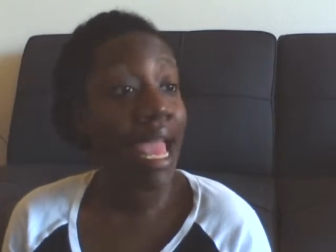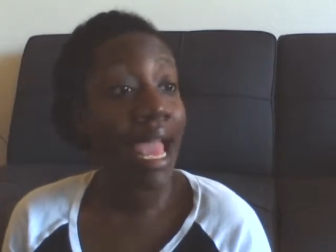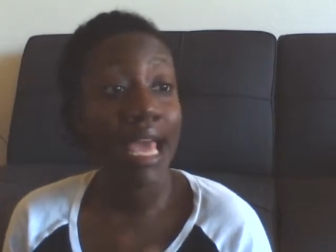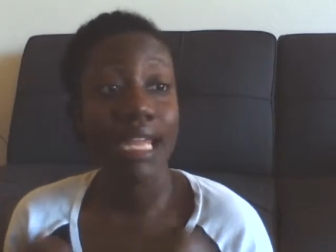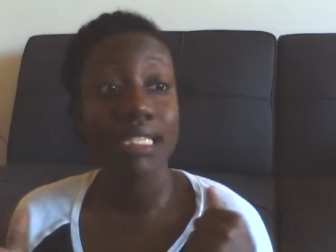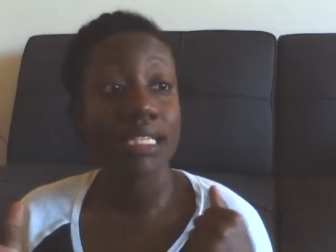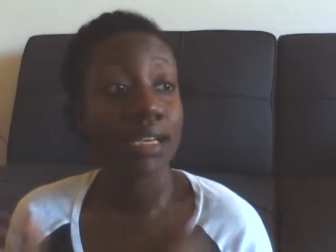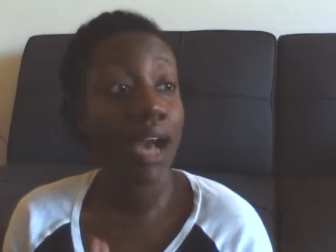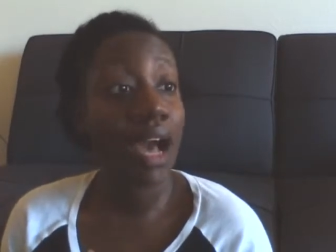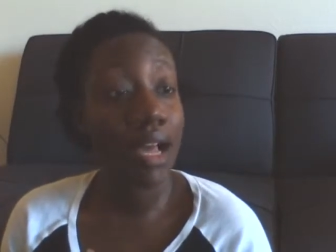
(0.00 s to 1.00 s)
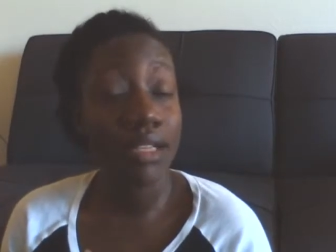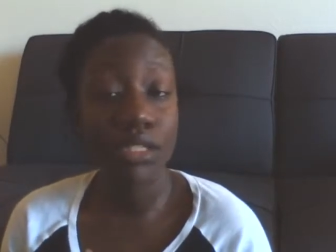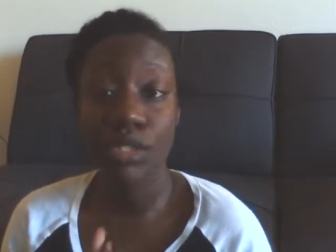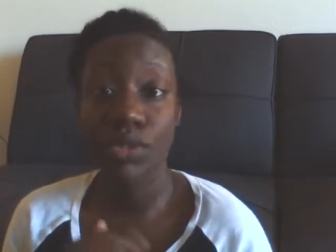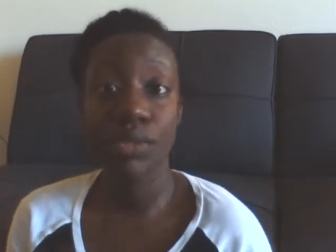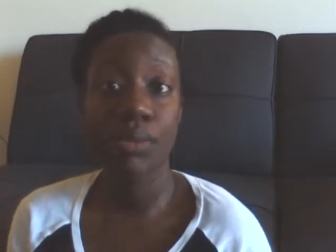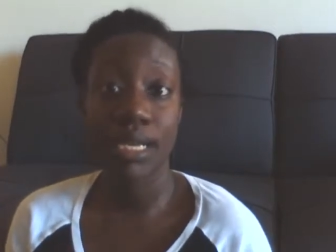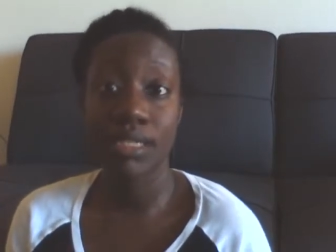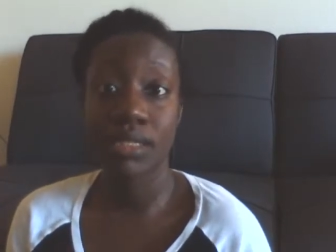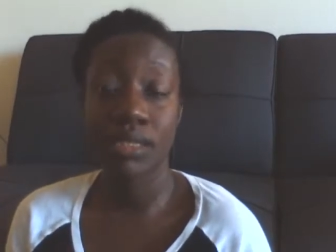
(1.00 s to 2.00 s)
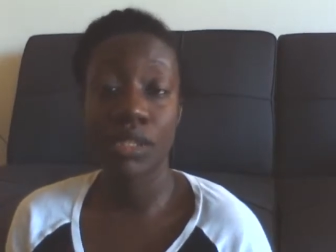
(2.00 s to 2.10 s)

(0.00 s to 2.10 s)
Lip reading: Hand it to God to do the rest.